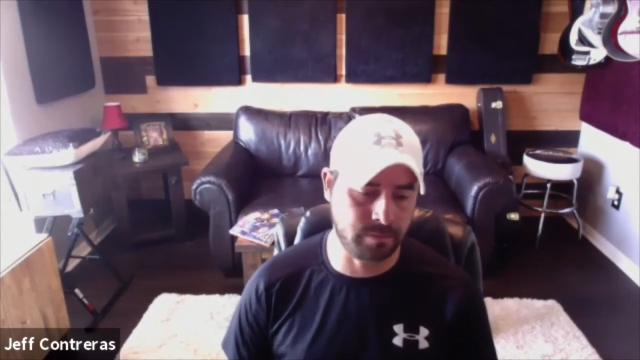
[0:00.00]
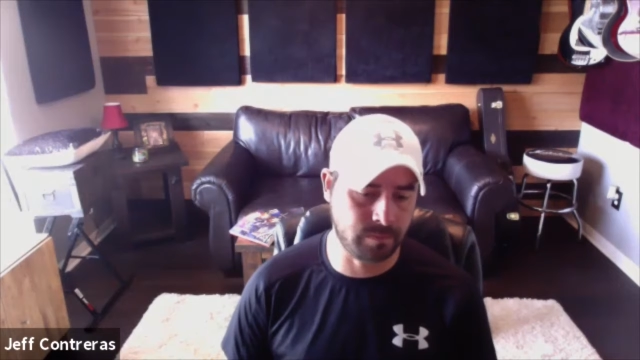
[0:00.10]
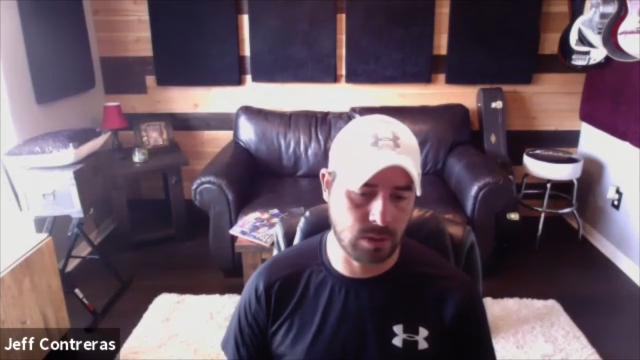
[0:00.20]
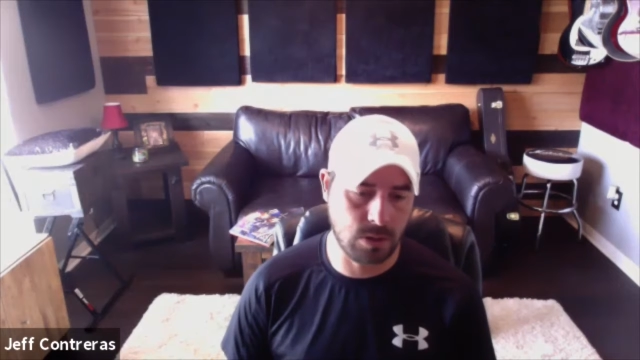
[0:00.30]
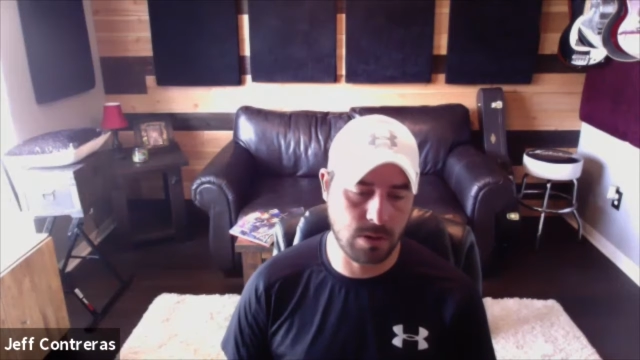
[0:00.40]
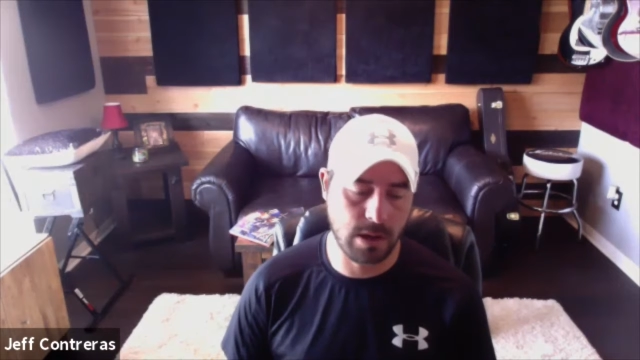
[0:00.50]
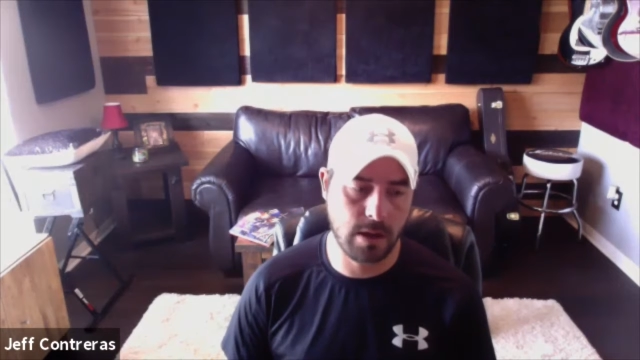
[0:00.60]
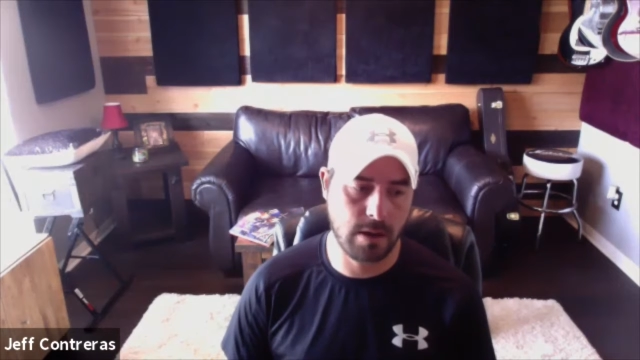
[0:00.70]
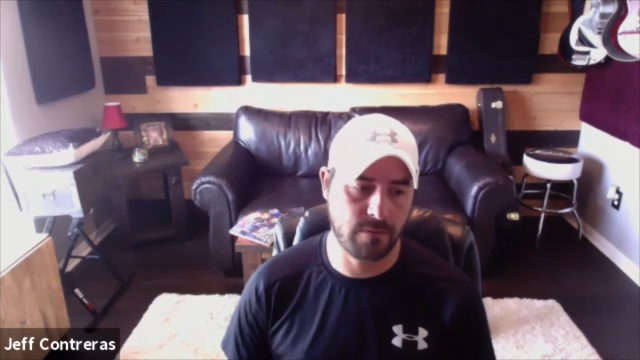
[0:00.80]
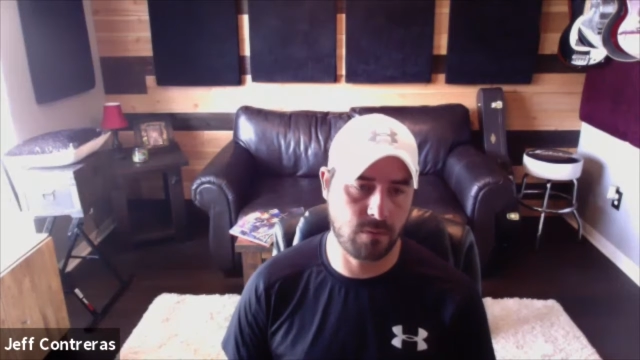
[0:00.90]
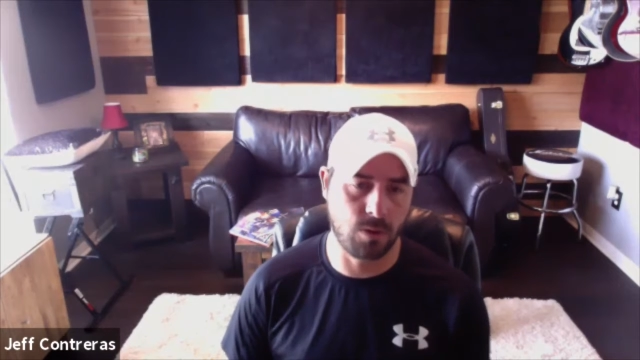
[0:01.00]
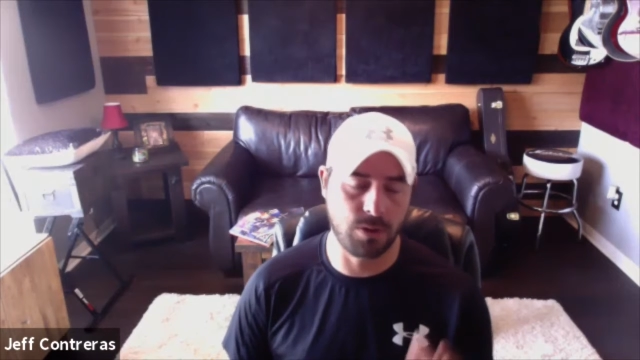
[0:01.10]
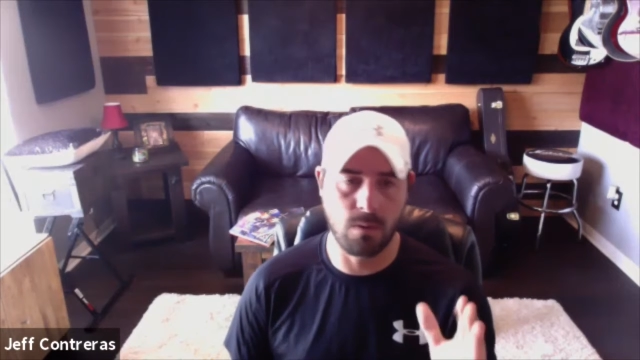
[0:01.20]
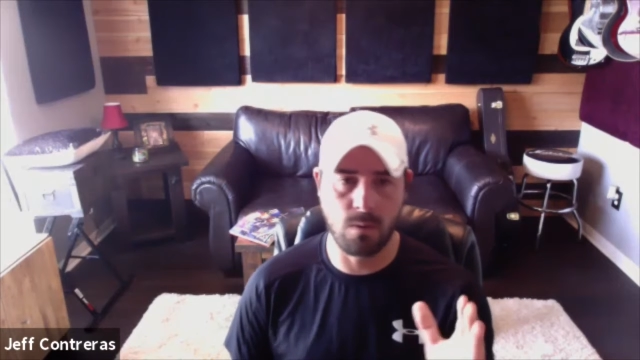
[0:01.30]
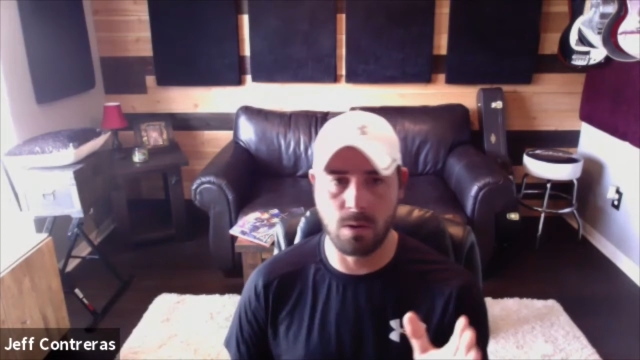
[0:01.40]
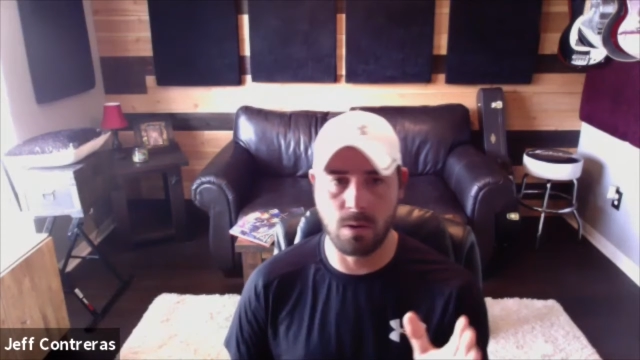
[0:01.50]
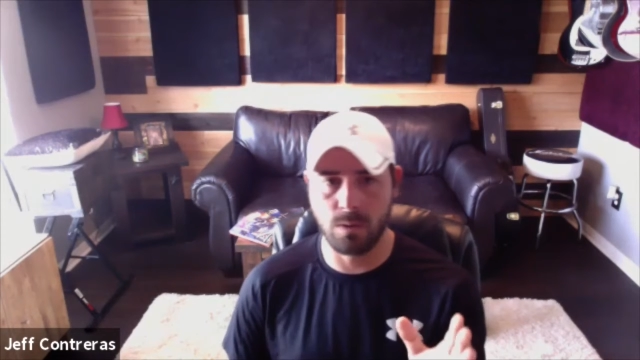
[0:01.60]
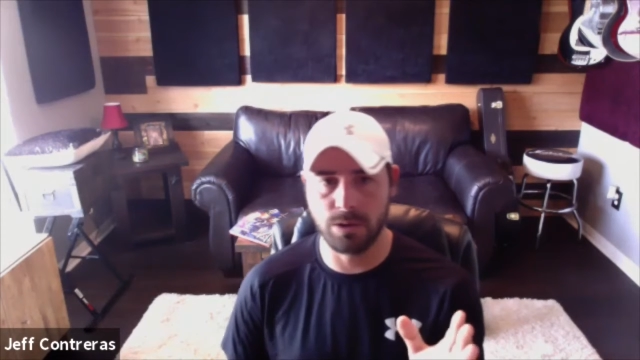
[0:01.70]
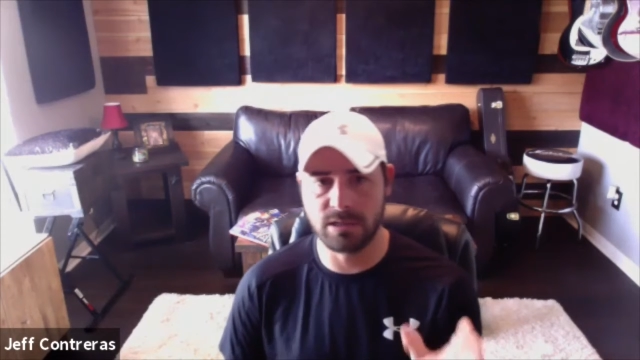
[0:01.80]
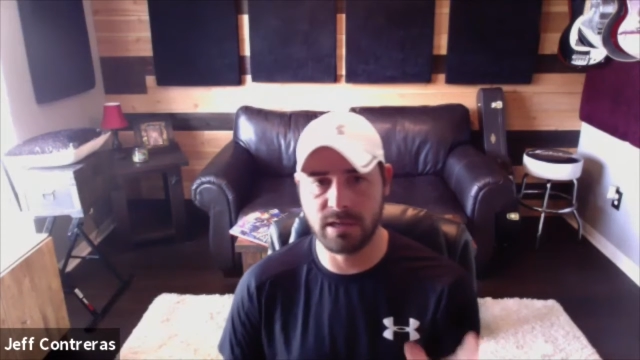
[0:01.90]
You have where
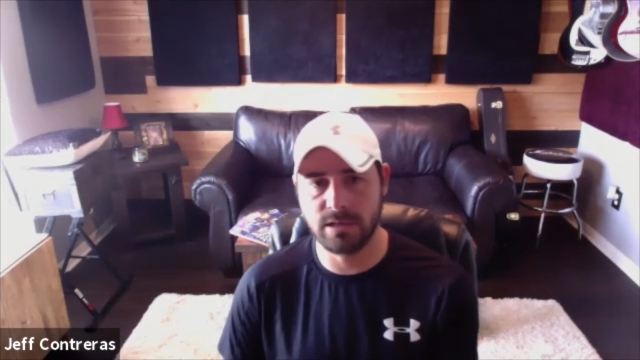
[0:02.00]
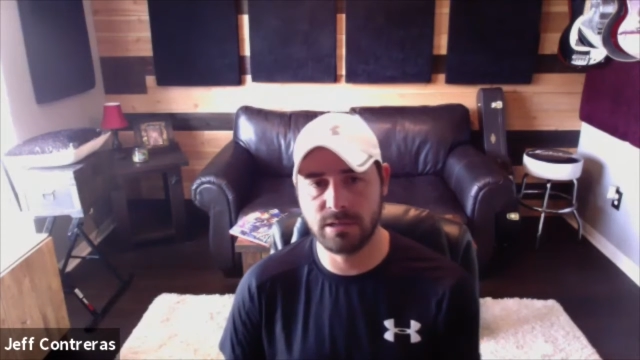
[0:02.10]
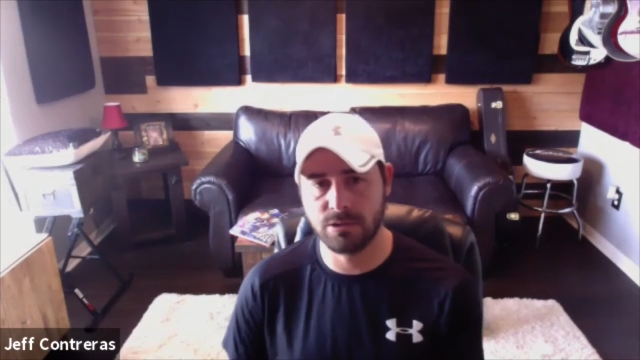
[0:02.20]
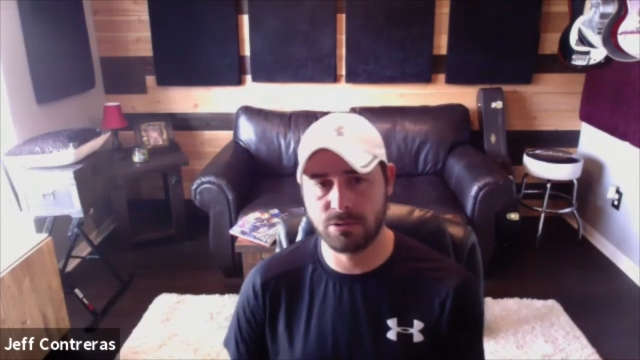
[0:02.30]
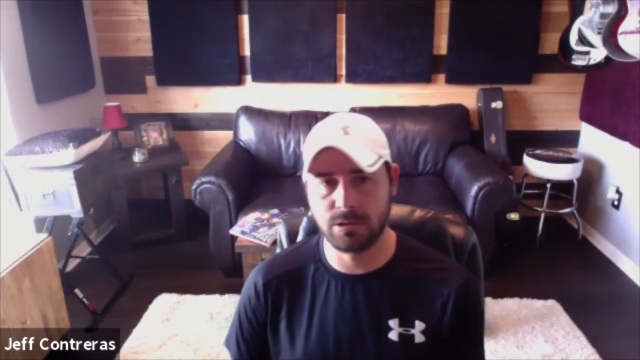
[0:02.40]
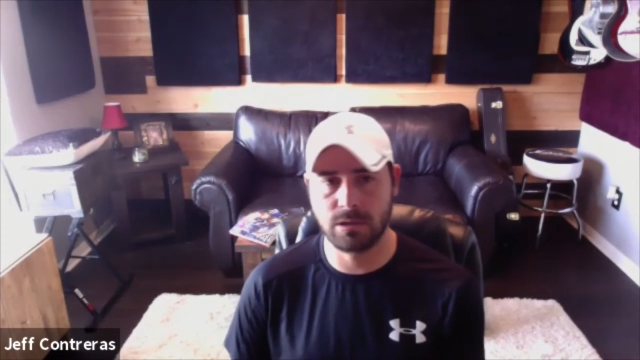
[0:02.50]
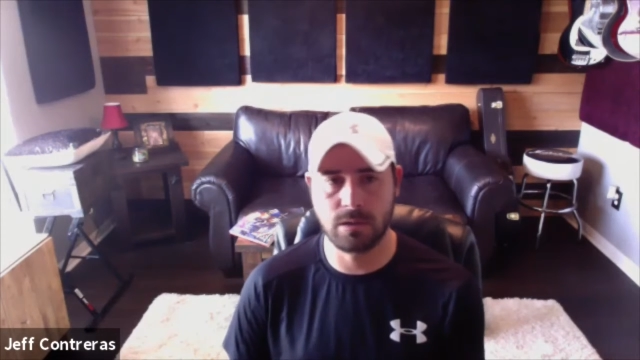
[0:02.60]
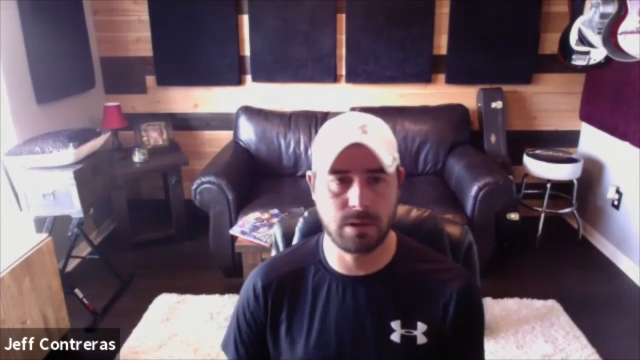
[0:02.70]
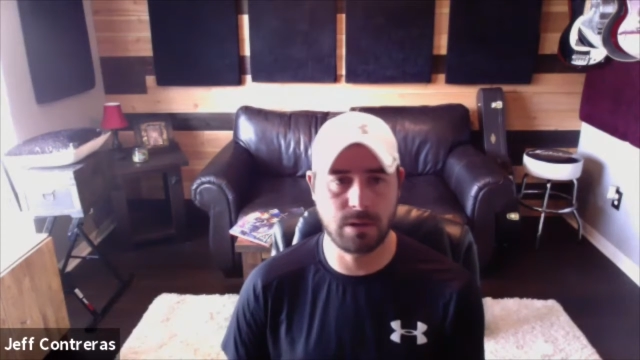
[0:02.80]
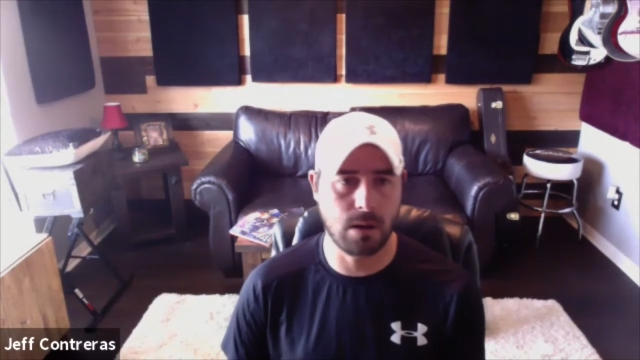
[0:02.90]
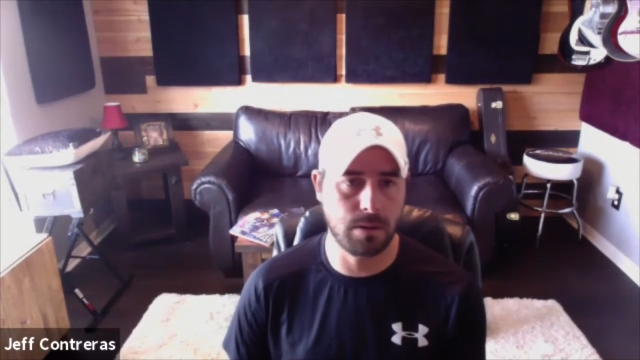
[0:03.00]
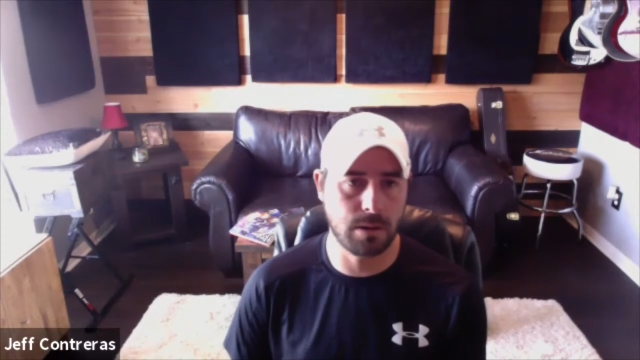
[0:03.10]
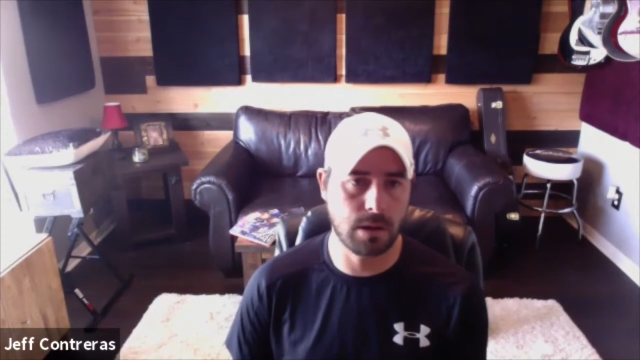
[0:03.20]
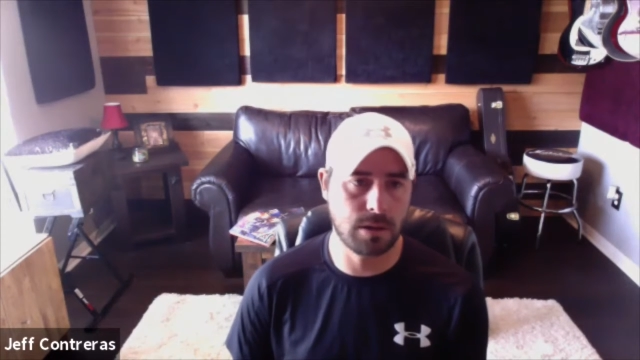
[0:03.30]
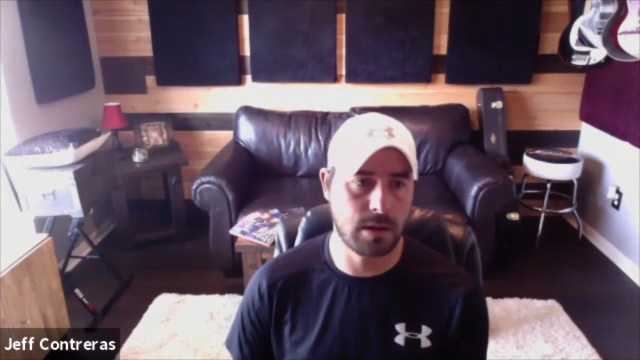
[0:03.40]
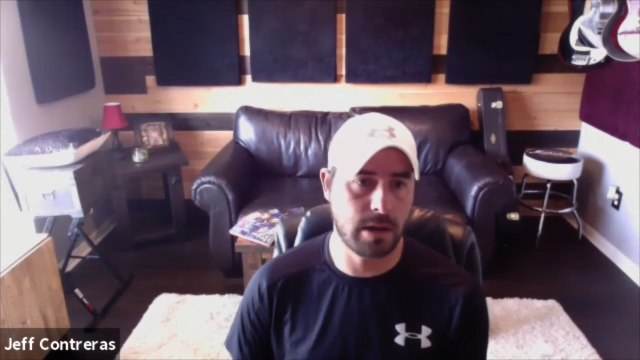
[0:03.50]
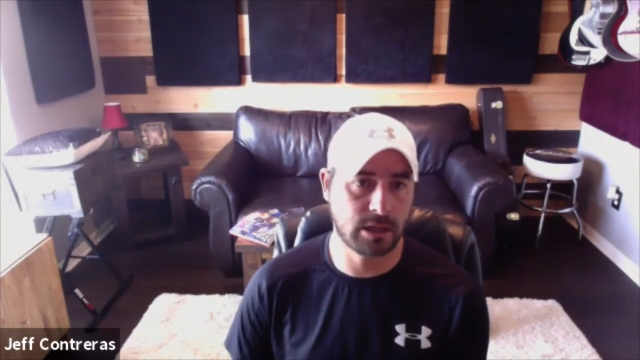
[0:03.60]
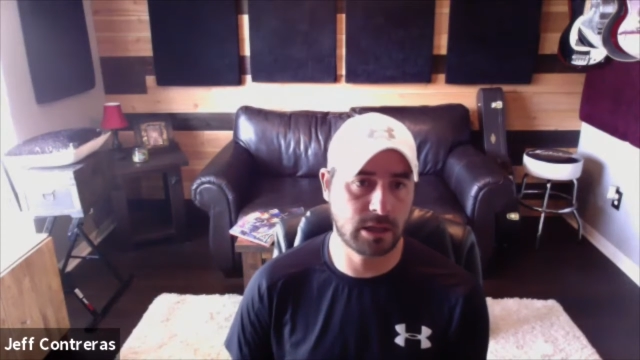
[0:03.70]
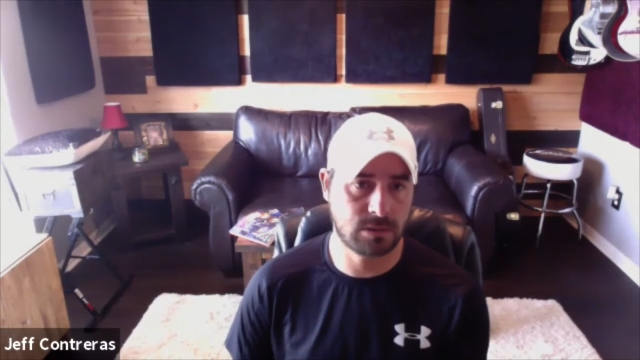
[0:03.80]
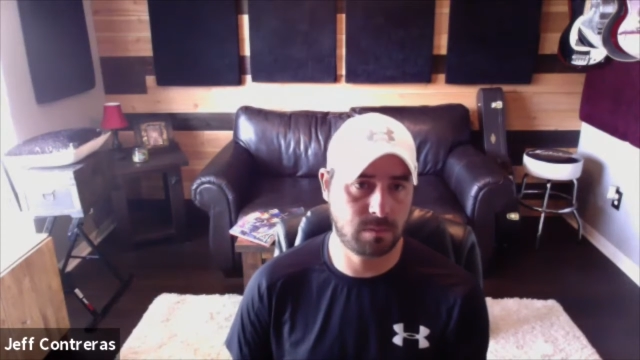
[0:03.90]
the tennis industry is going to be going in the
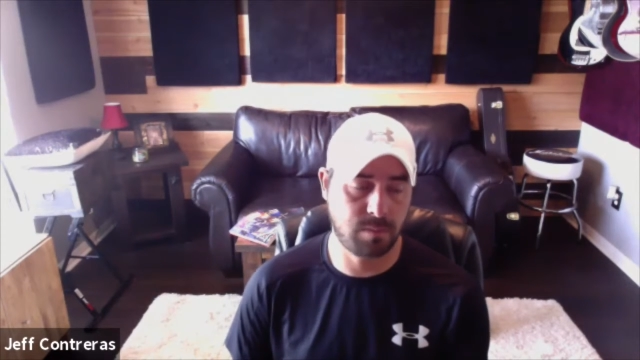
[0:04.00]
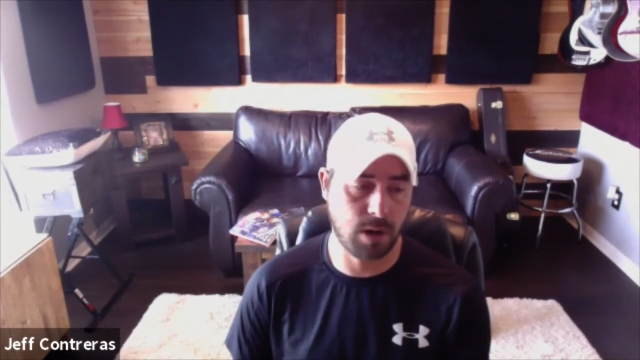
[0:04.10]
next